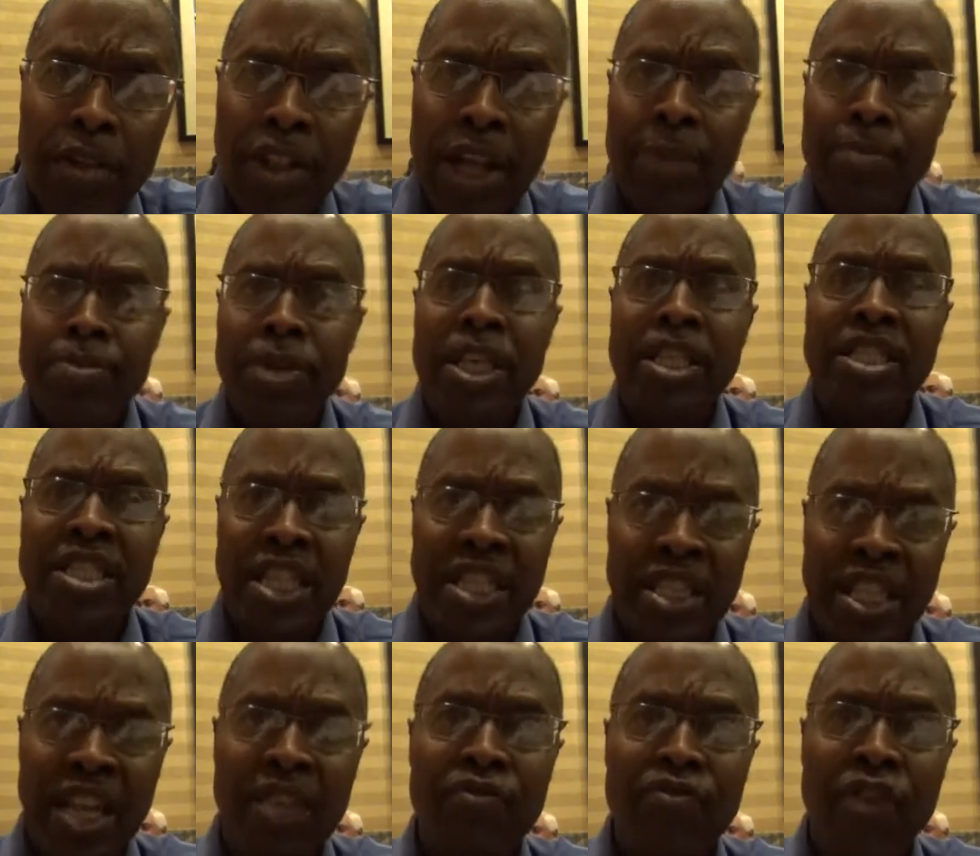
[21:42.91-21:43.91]
That means
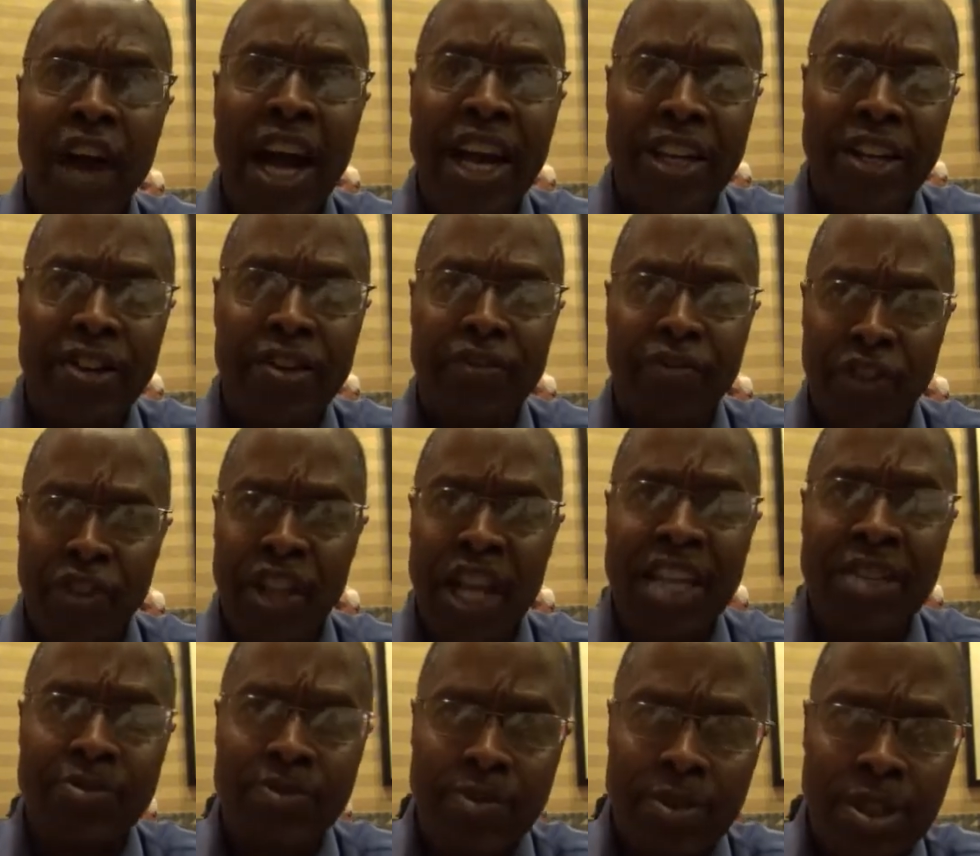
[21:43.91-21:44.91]
that fighter, for
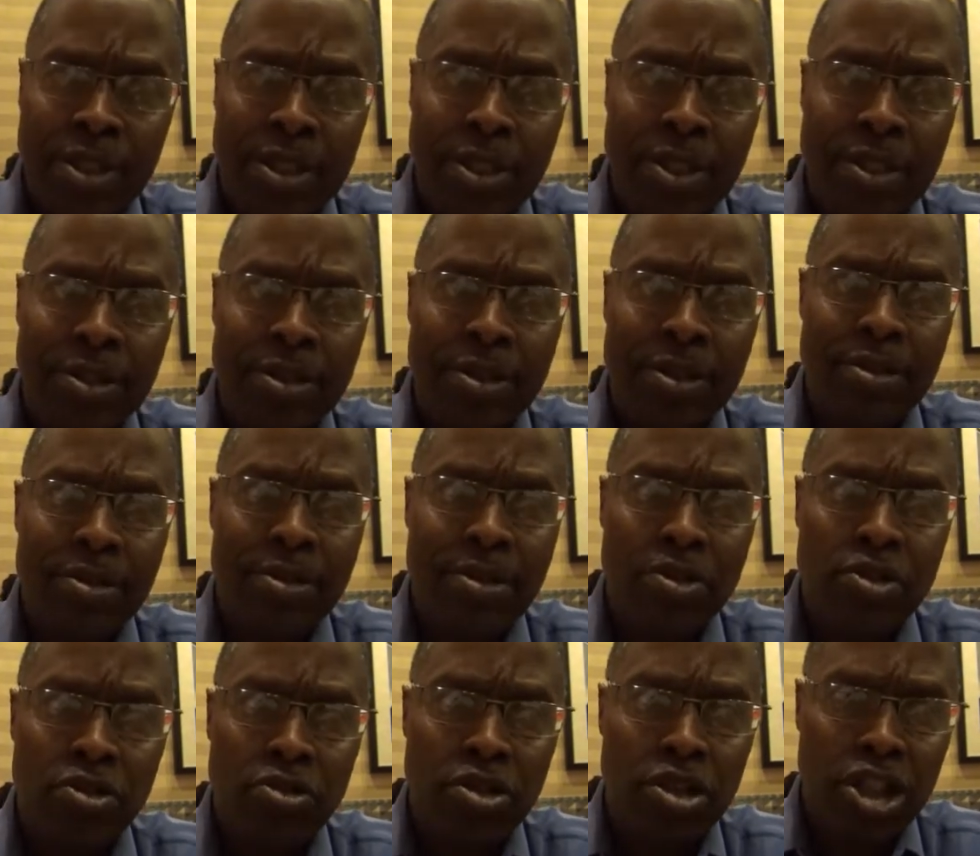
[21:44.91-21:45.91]
that
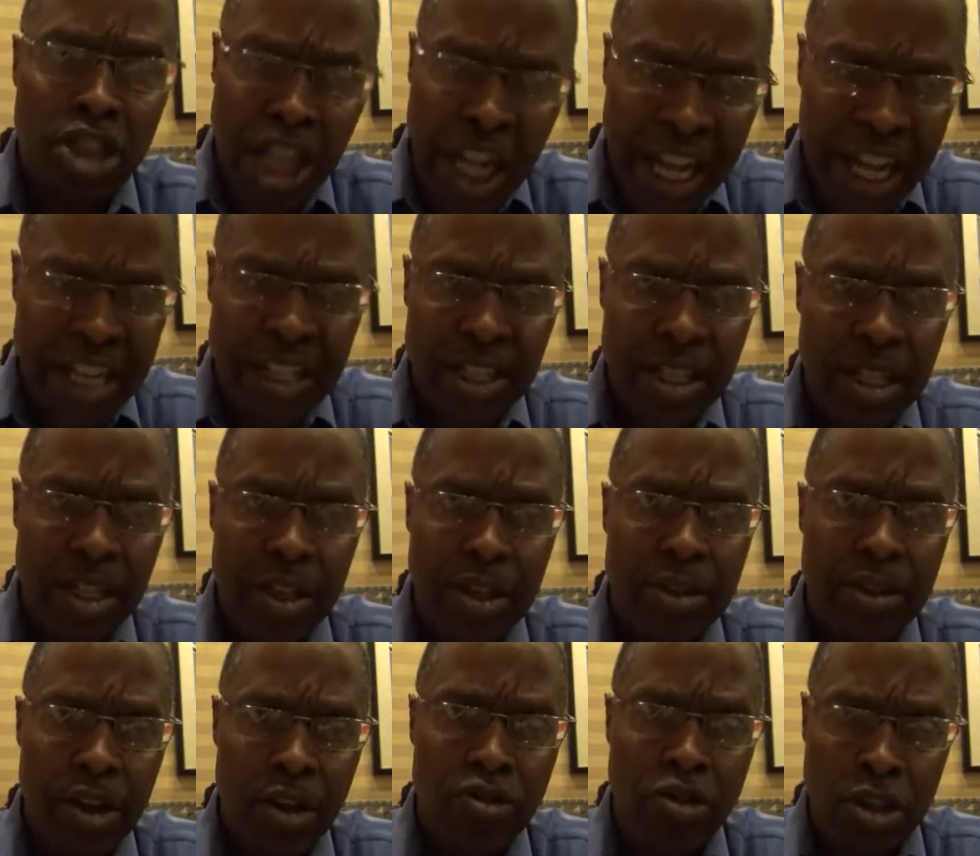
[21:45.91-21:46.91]
second
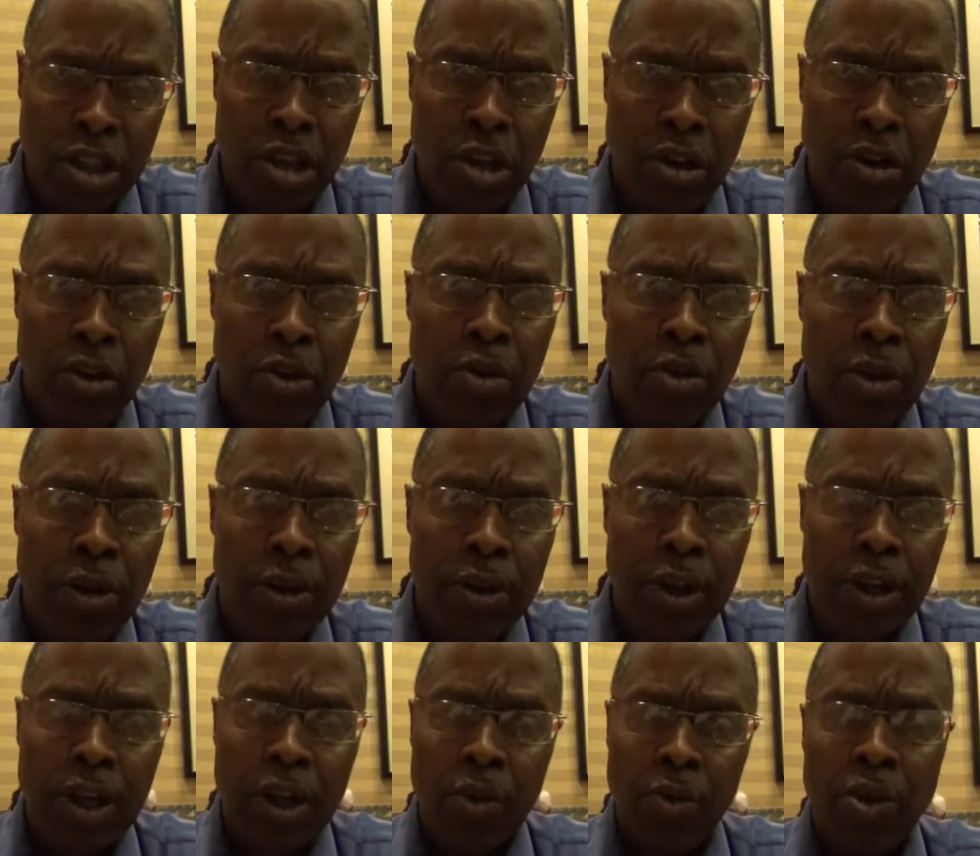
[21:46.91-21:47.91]
or so,
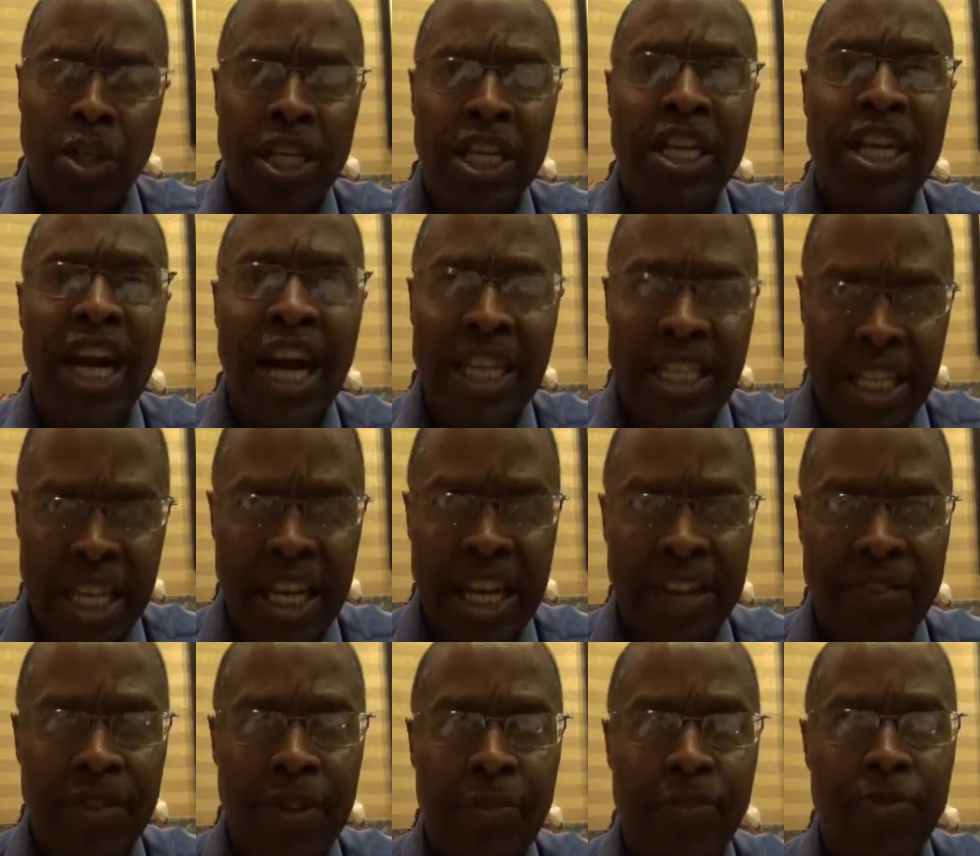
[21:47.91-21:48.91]
when he got
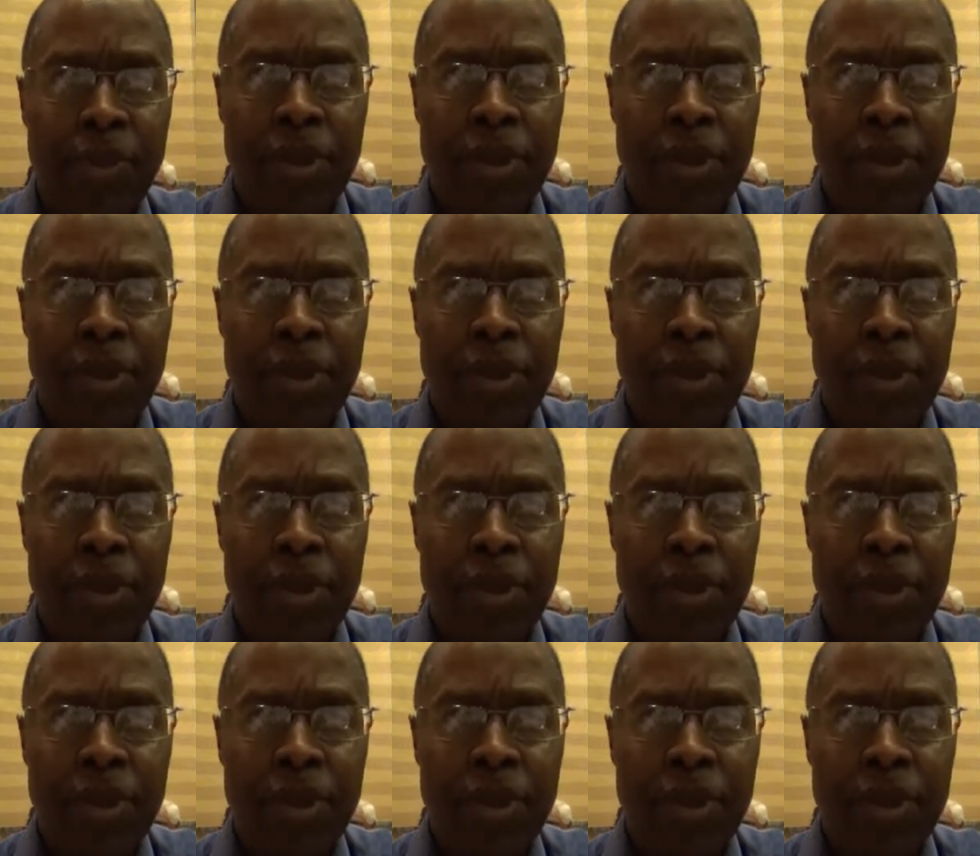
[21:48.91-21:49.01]
hit,